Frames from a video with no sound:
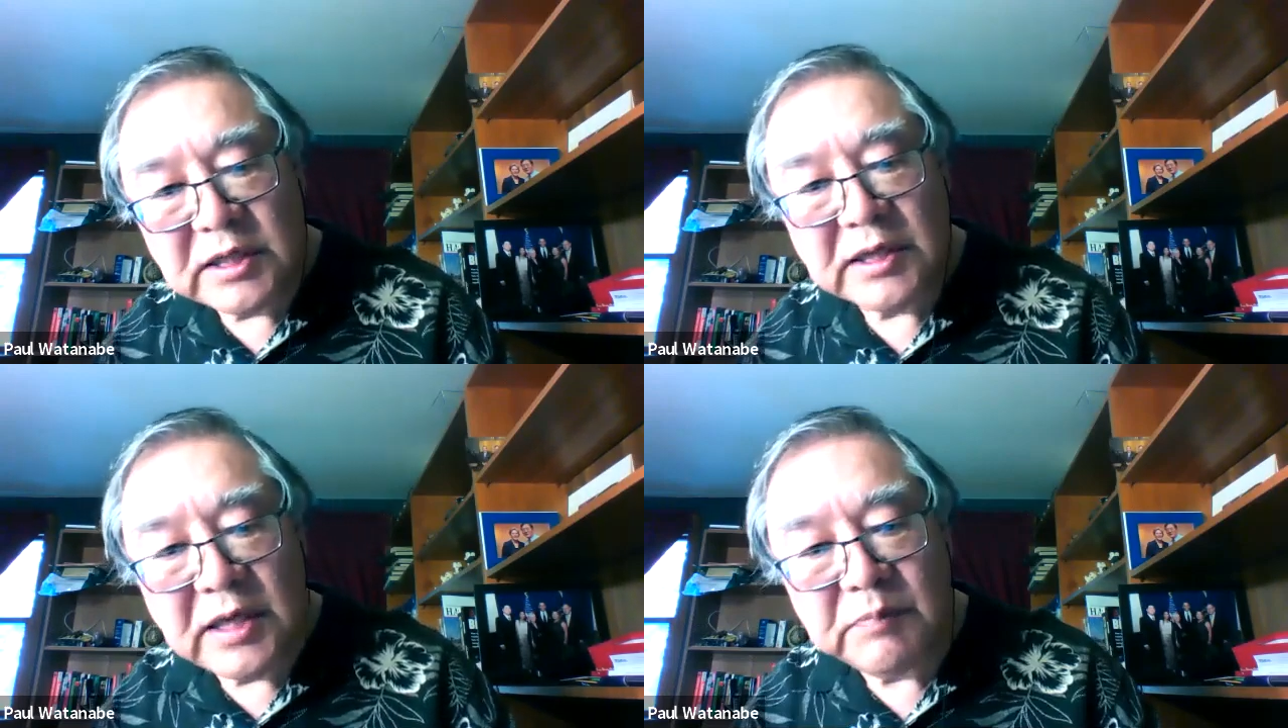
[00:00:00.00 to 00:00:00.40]

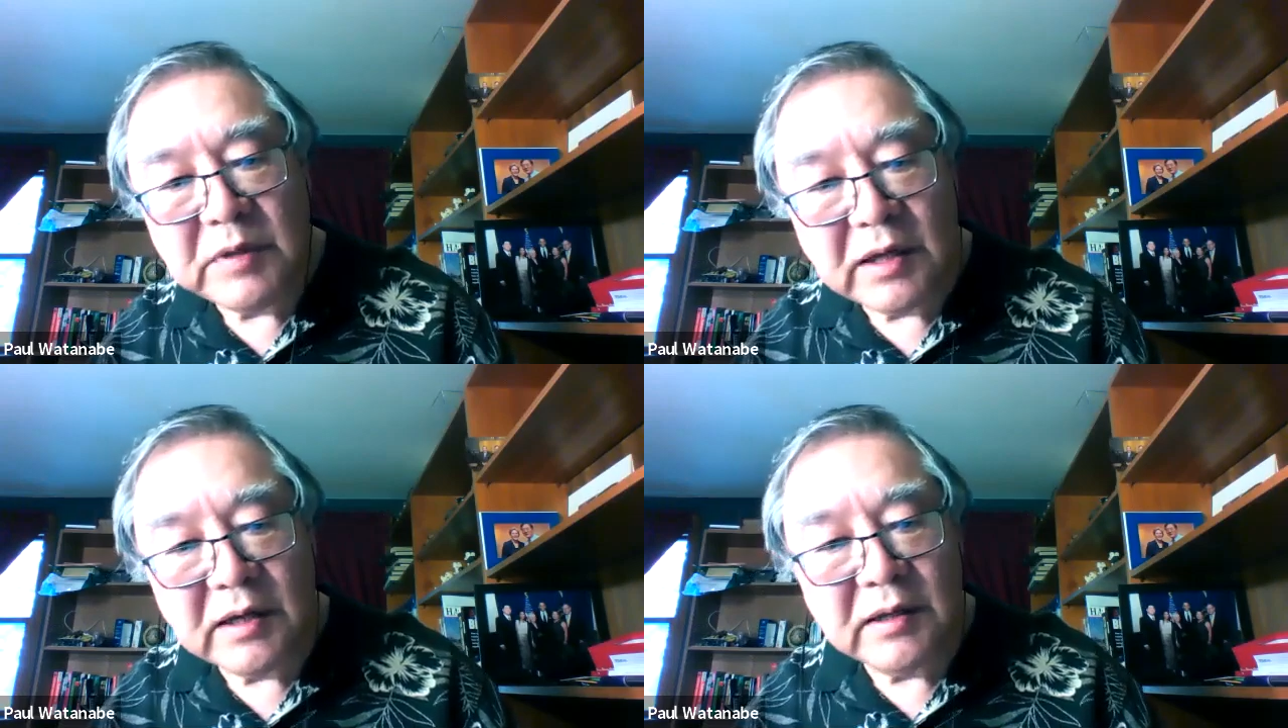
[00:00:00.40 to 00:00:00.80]
to keep
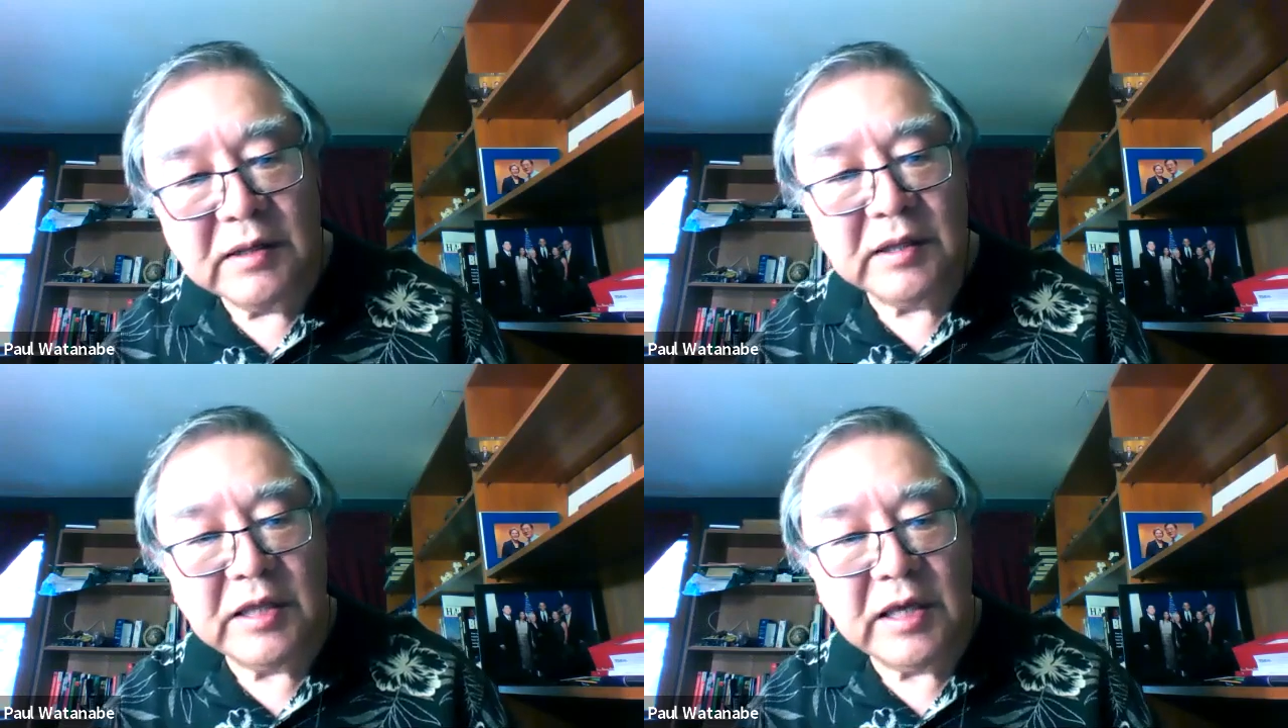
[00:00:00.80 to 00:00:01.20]
the
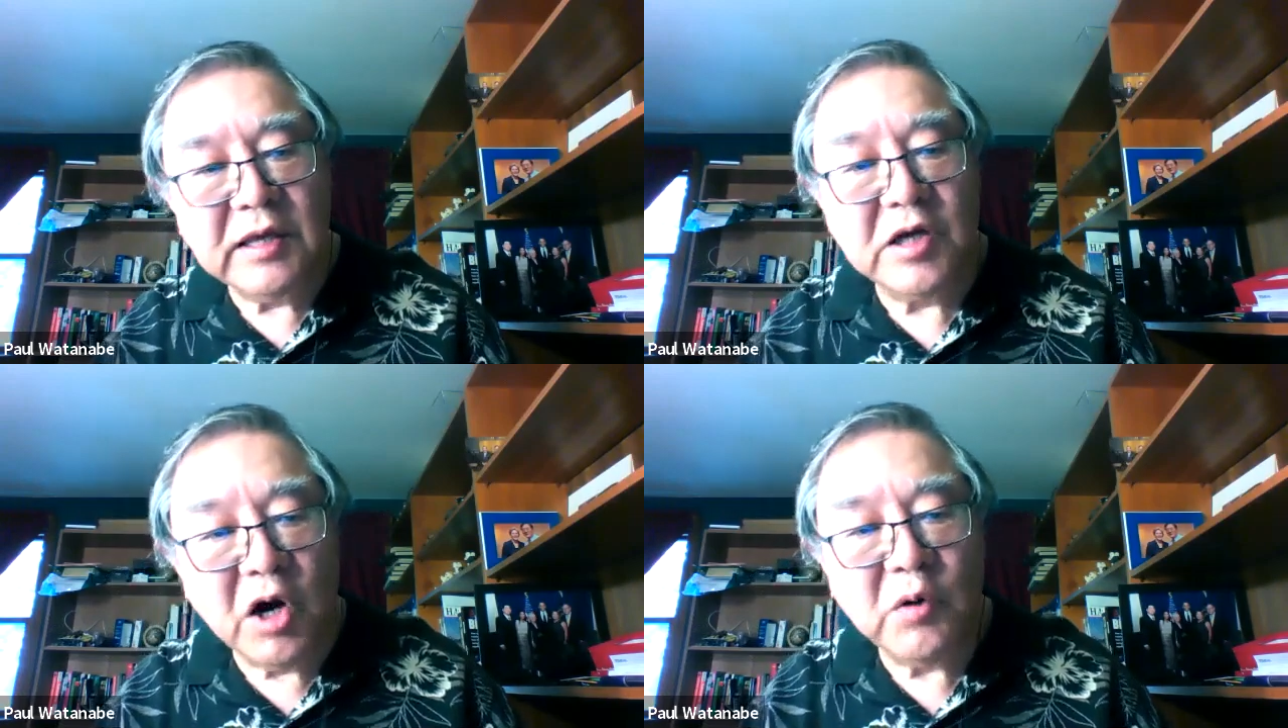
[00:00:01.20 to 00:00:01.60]

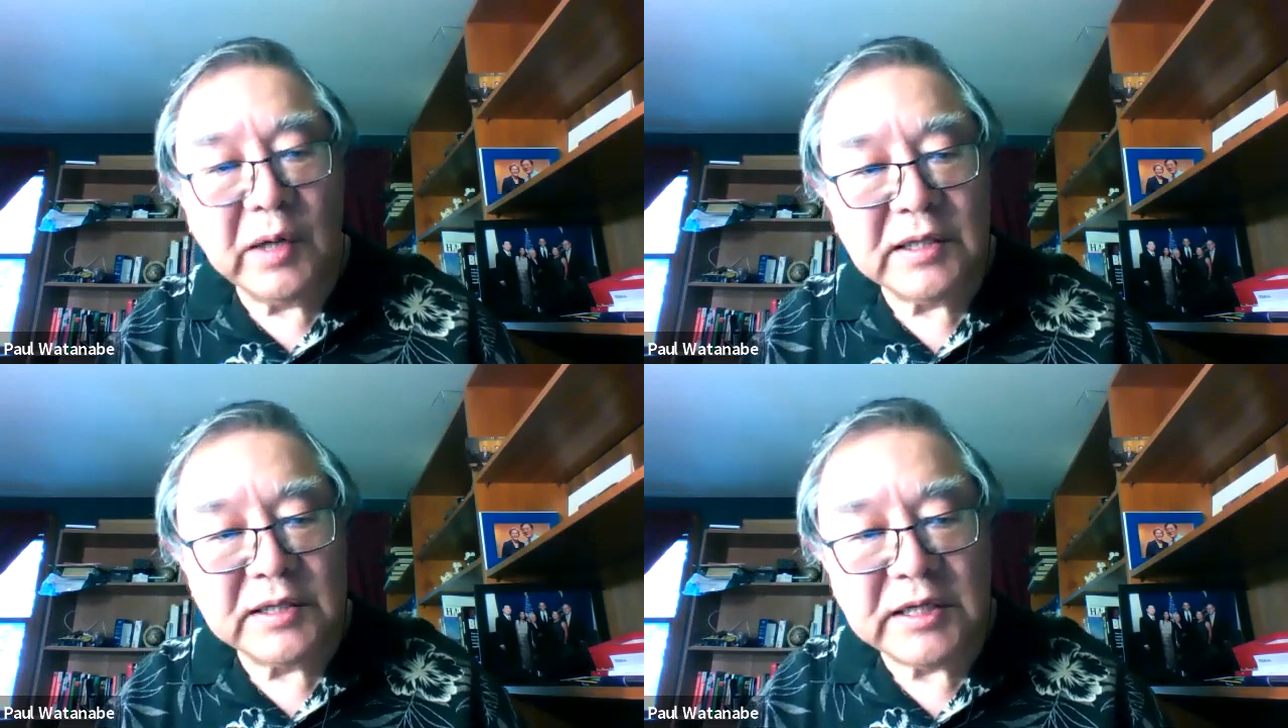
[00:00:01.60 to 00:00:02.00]
thing
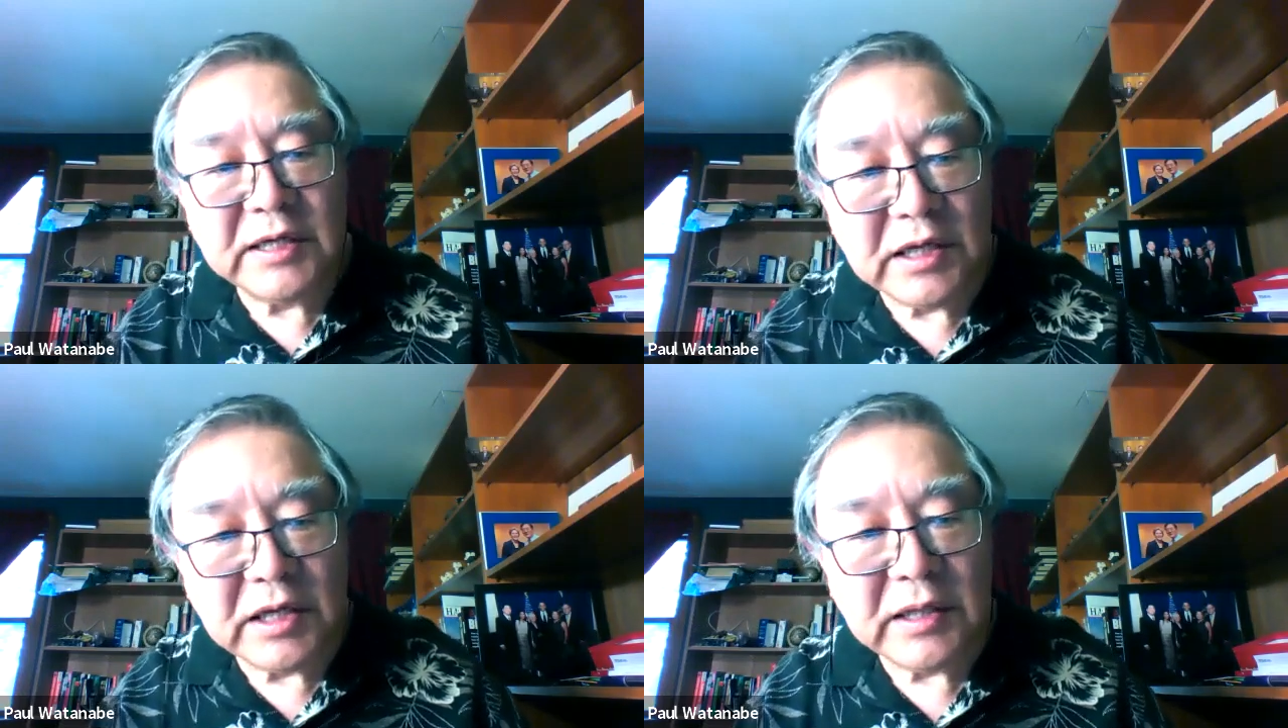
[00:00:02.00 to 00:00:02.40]
going, the city,